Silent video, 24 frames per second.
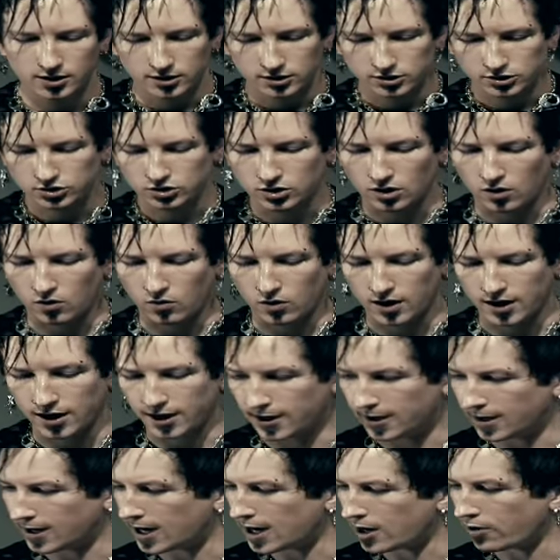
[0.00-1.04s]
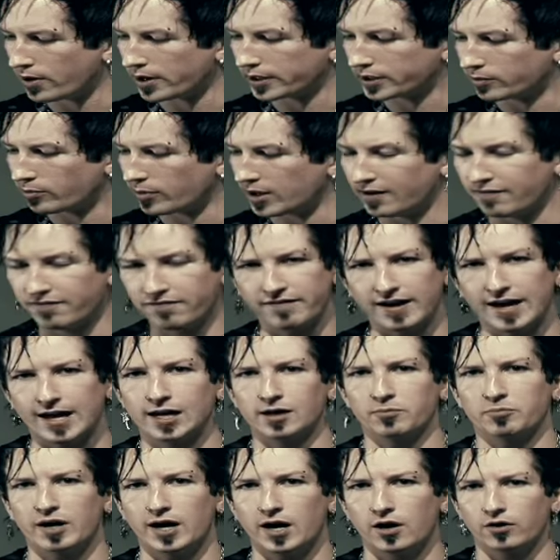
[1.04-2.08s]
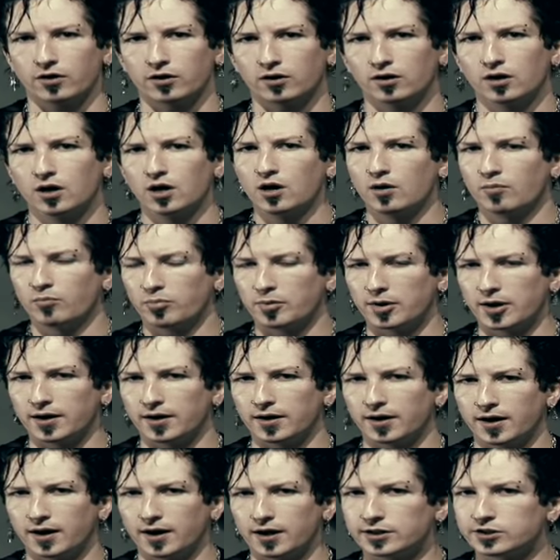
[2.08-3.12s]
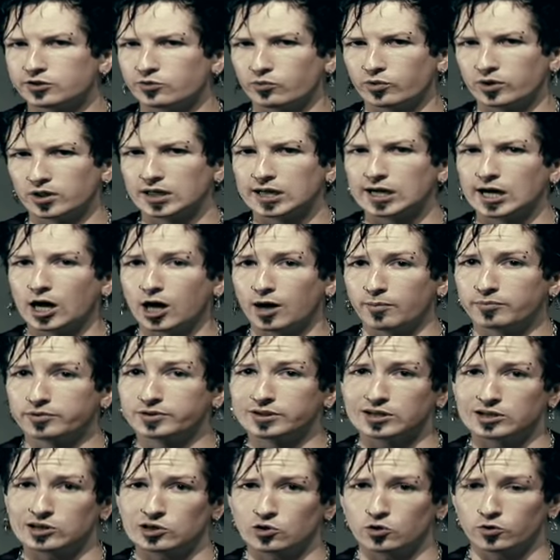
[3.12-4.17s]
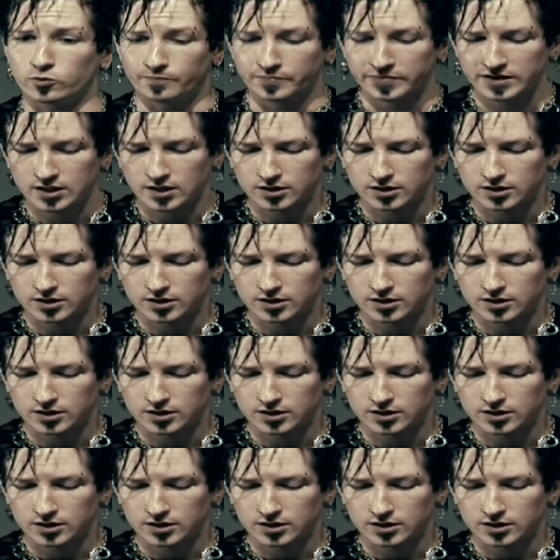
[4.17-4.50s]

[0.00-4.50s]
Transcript: So I recommend fanning powder, but it's really up to you.